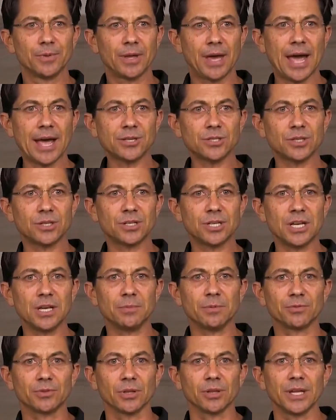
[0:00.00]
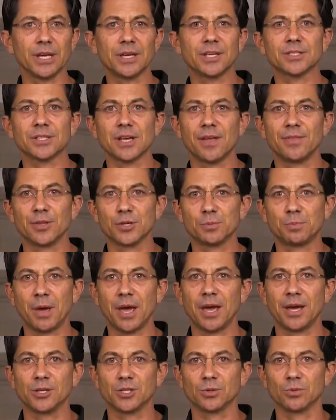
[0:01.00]
Ask the team if the link is on this
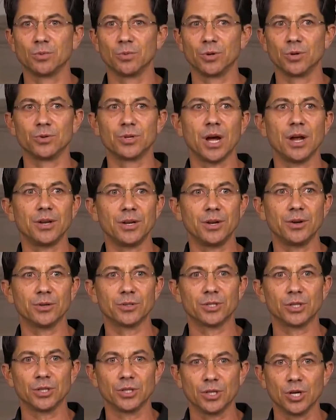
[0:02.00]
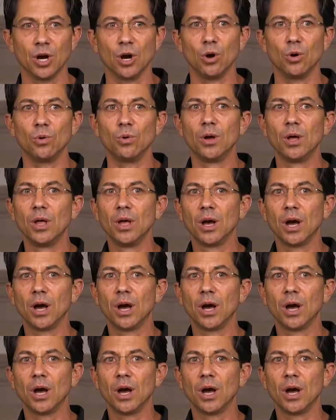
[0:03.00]
page when you're done here to go.